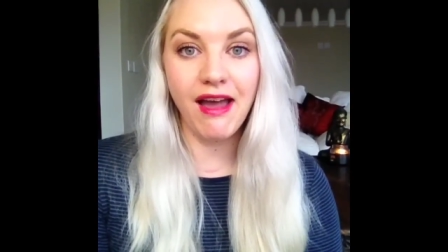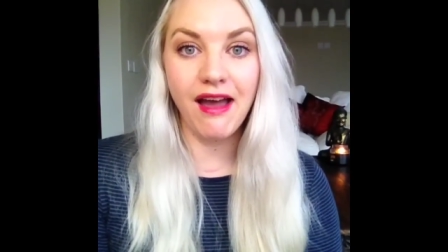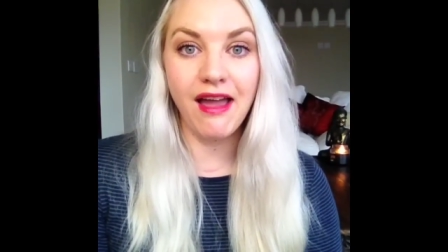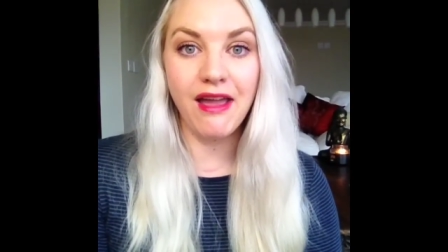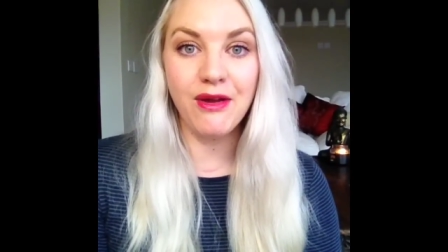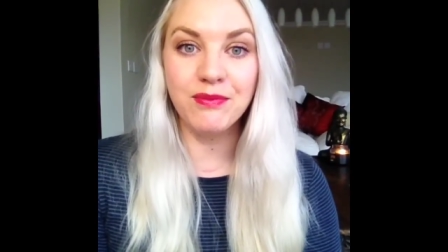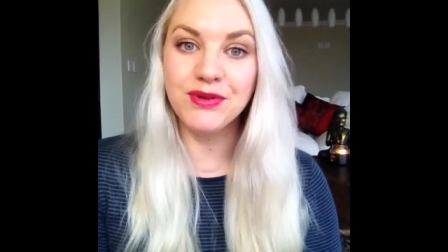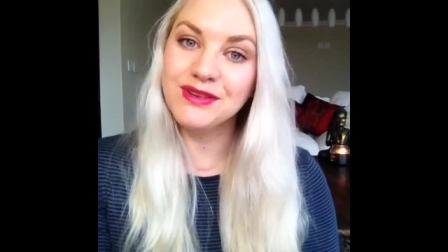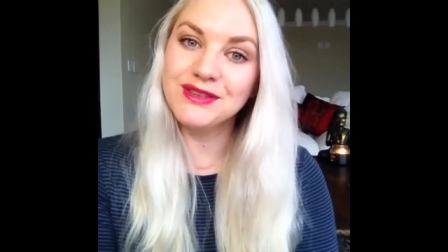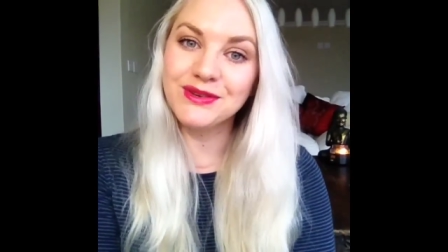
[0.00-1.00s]
I hope
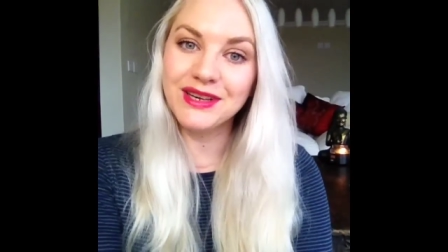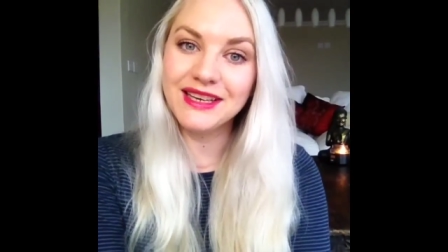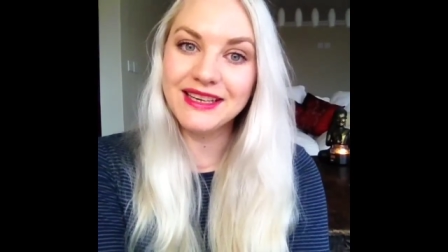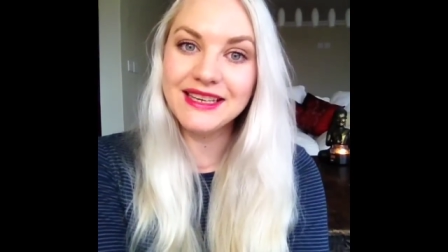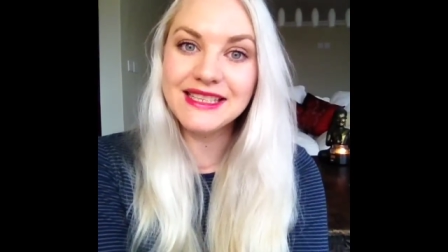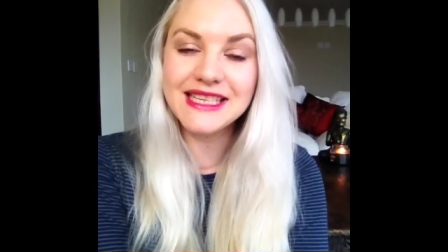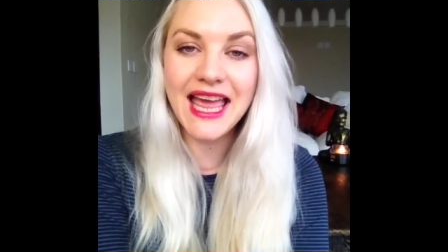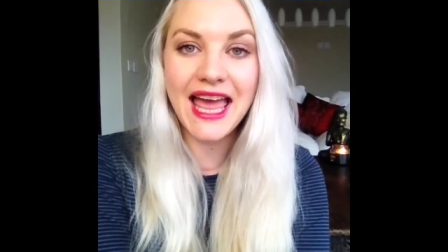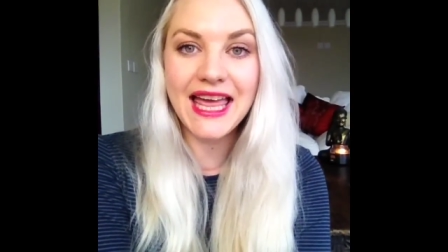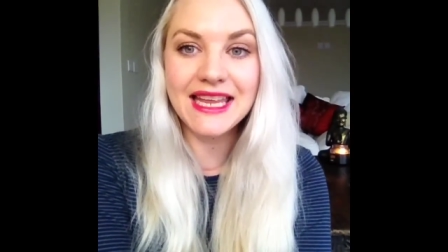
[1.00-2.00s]
you enjoyed it.
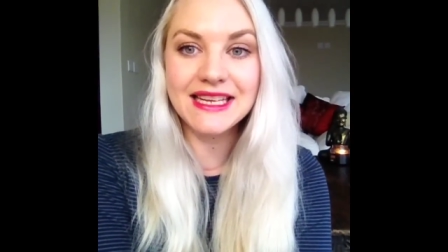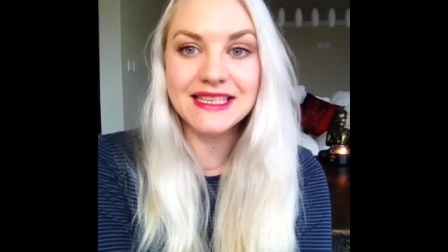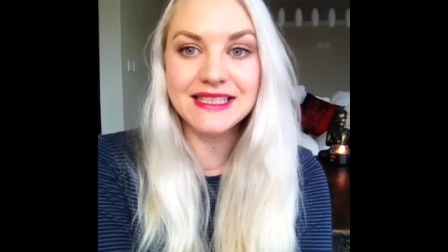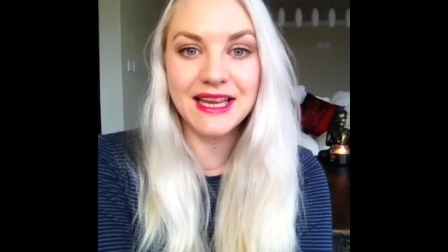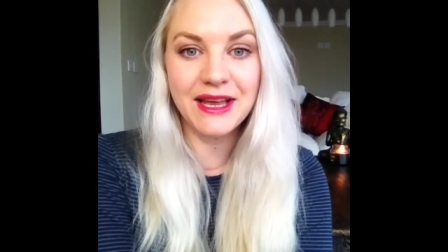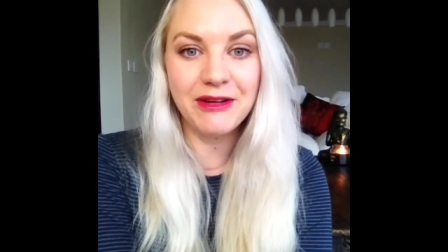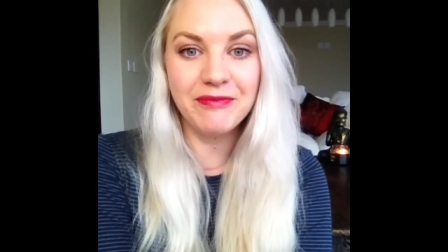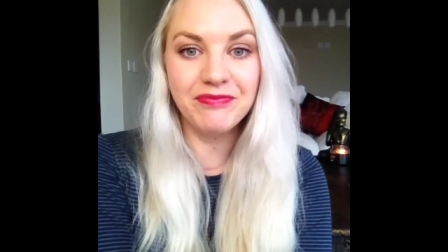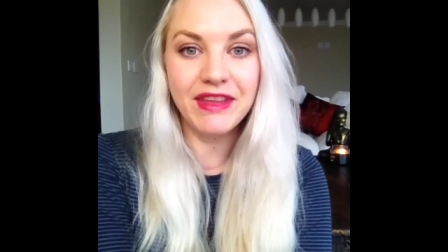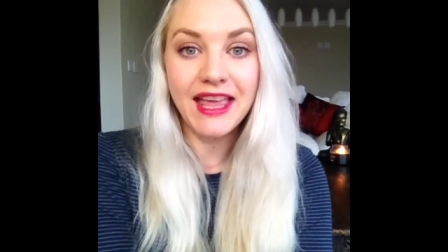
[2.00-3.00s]

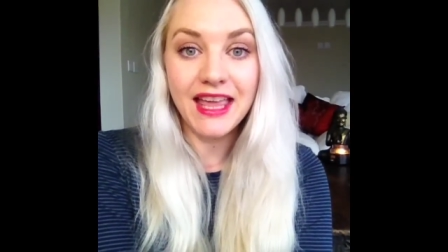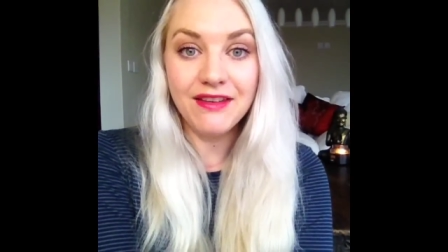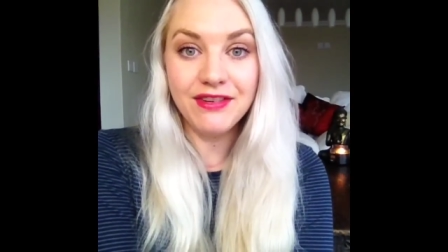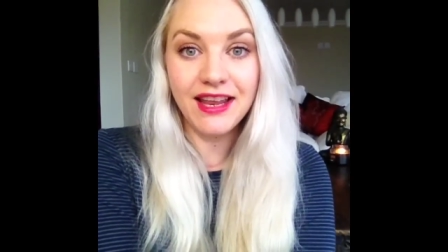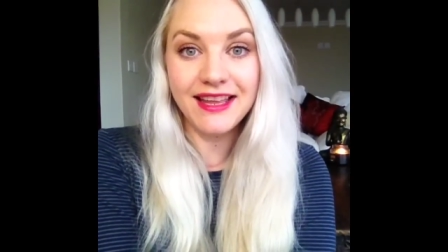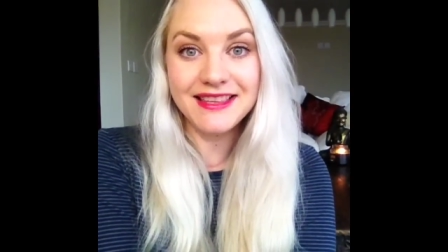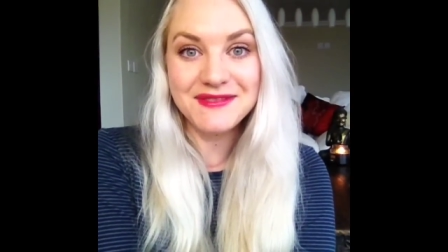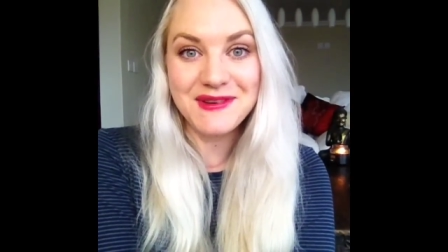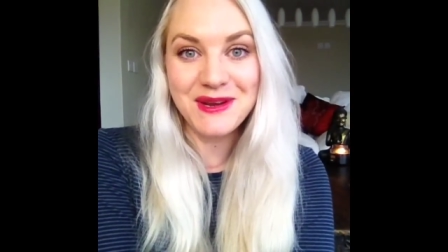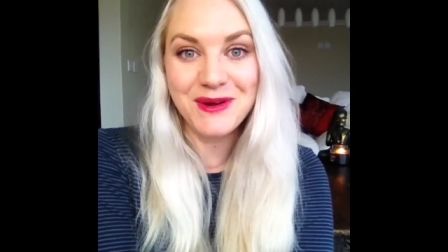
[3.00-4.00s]
And if you like
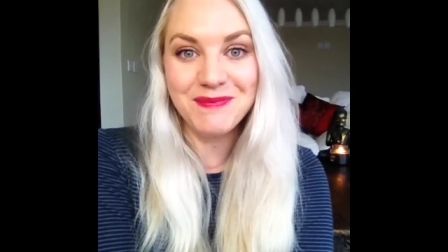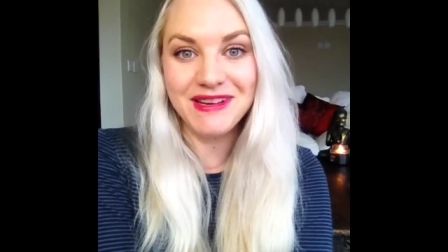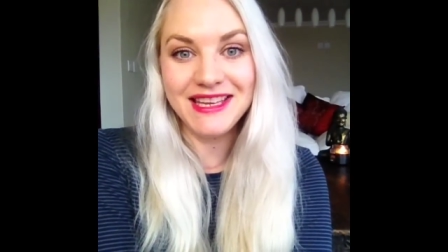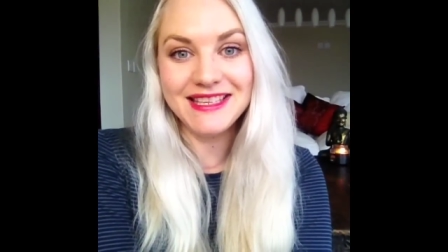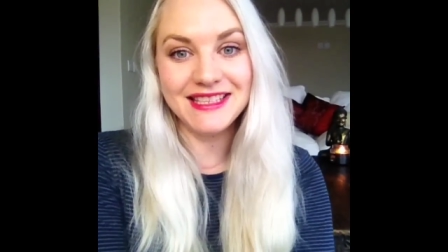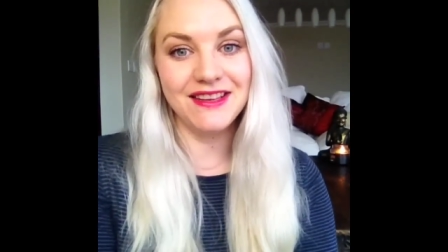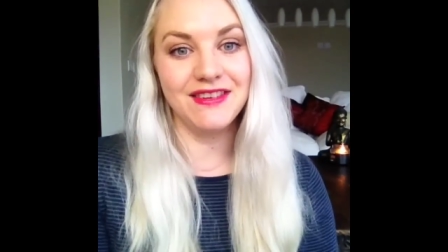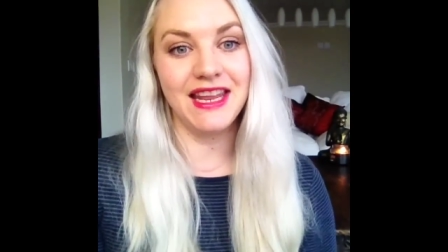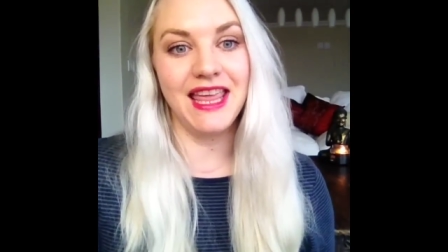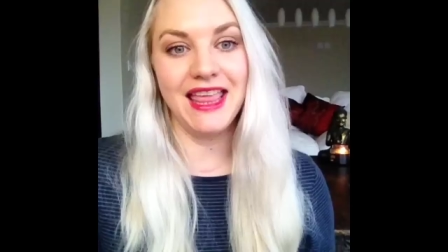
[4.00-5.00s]
this video, please give
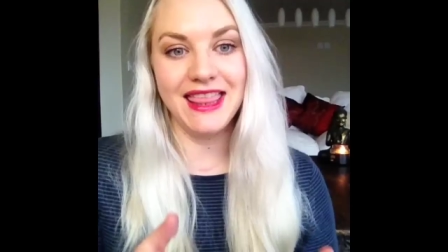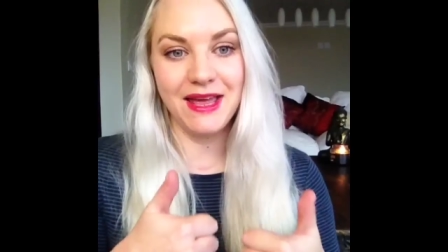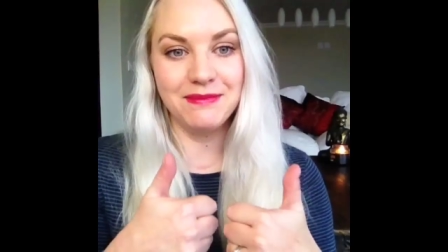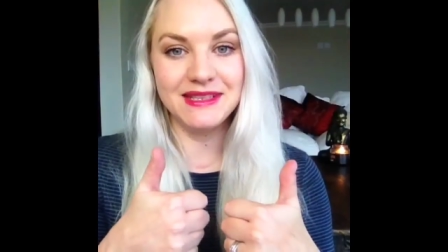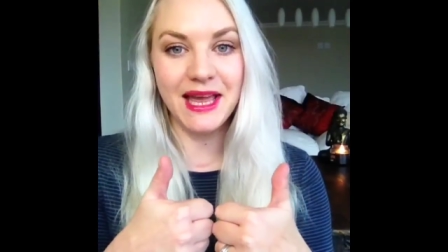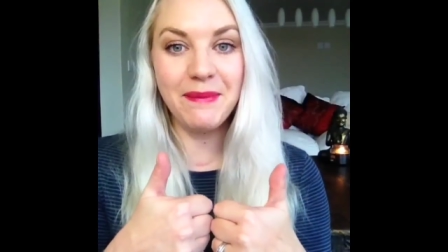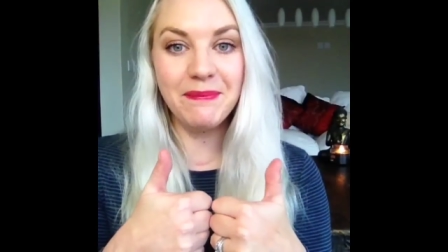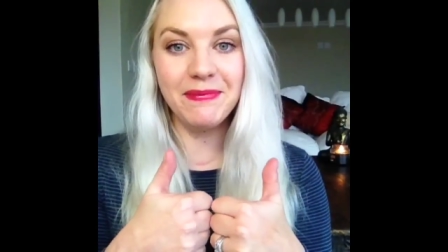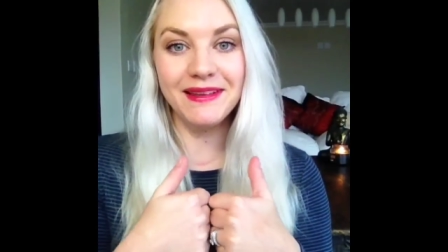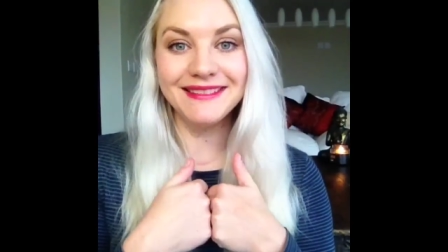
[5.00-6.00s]
it a thumbs up.
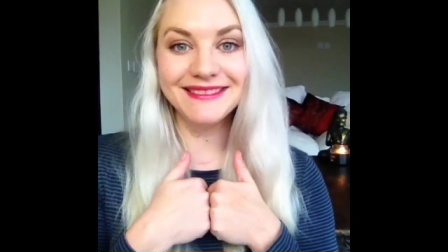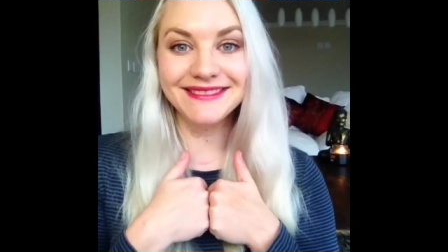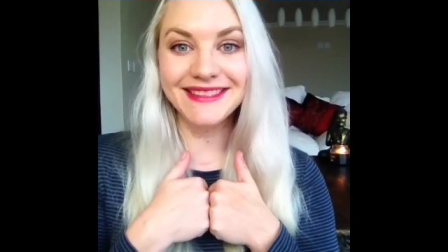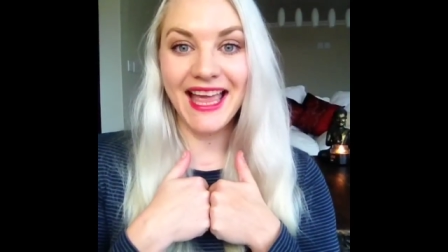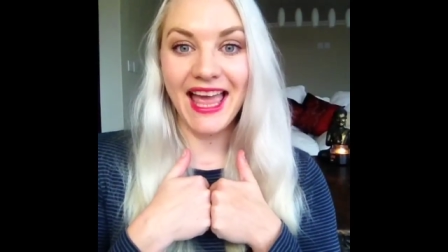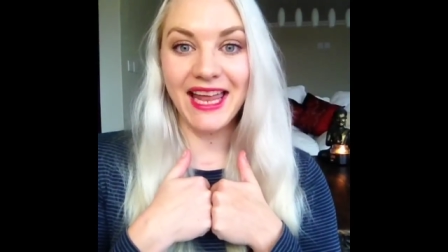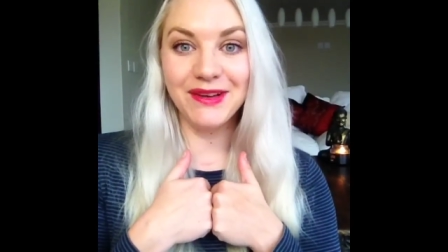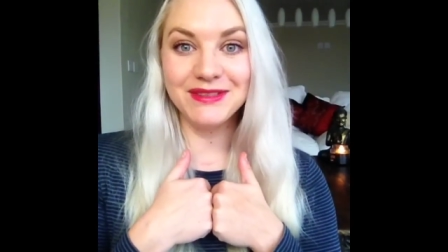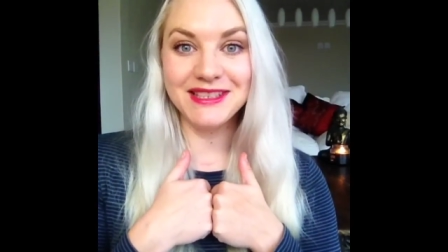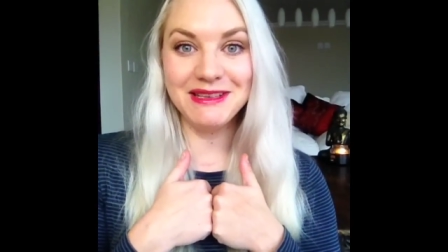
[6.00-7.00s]
And I
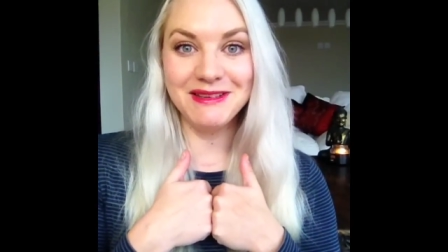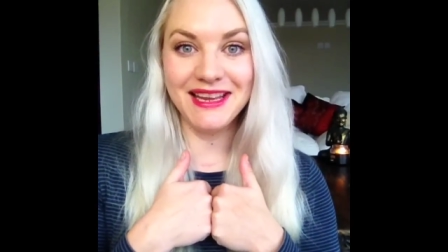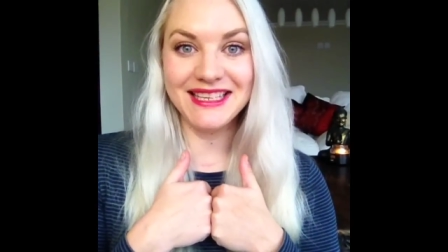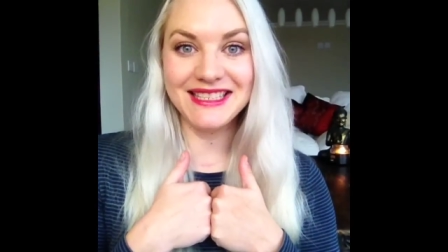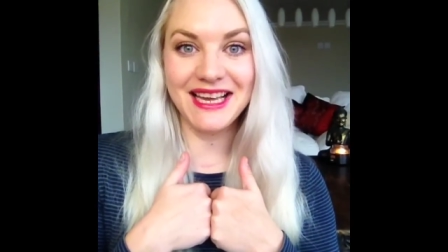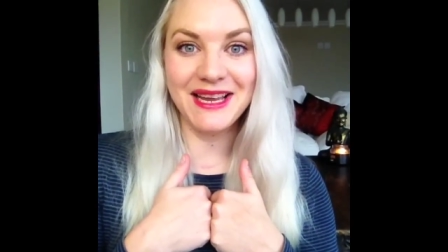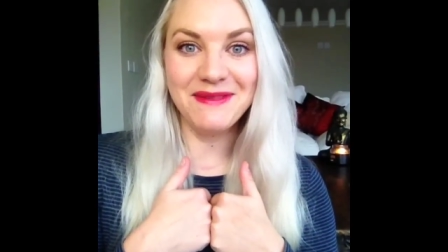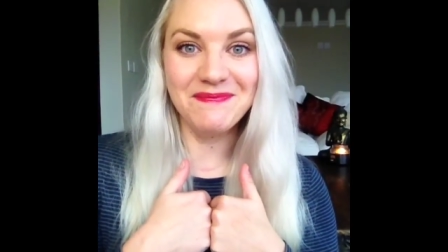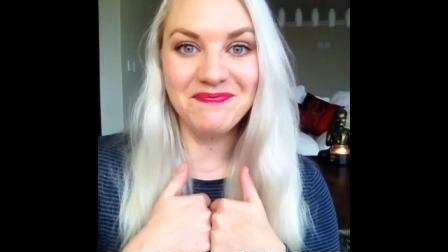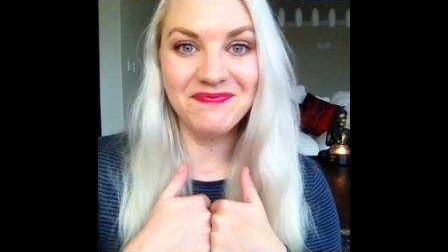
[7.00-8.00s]
will see you next
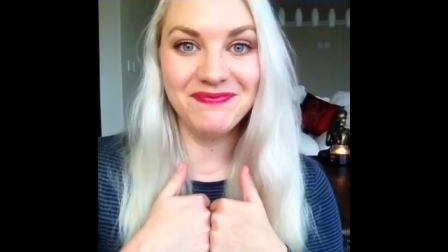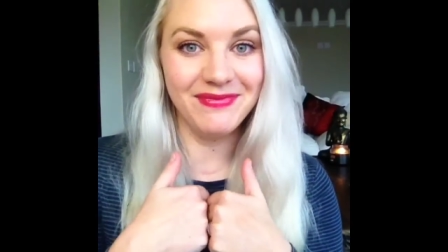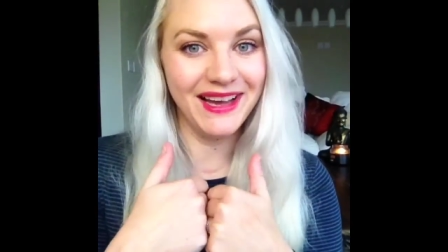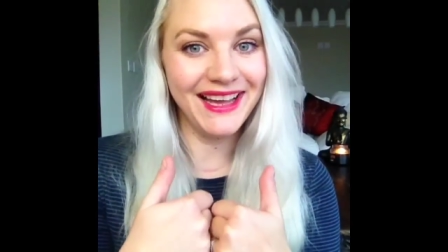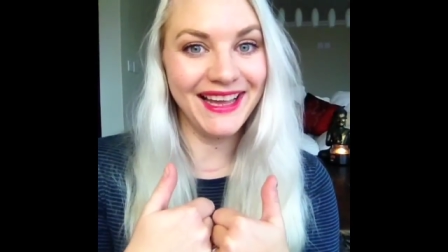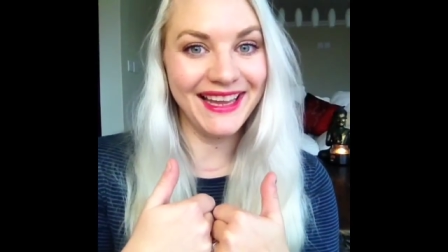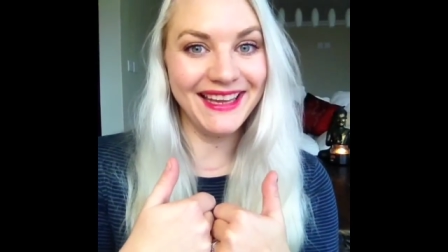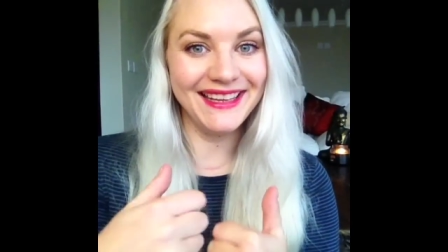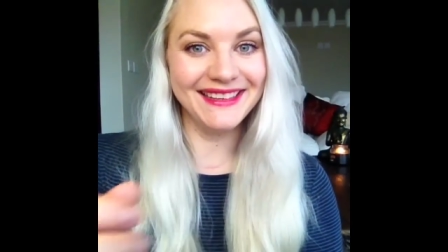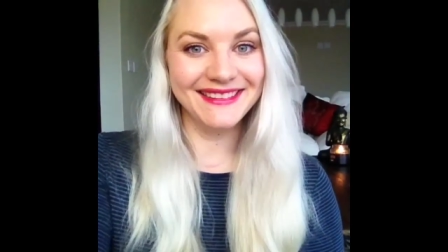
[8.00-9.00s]
time.
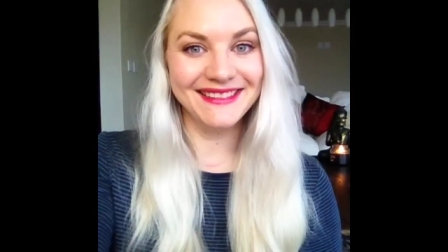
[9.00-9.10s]
Bye.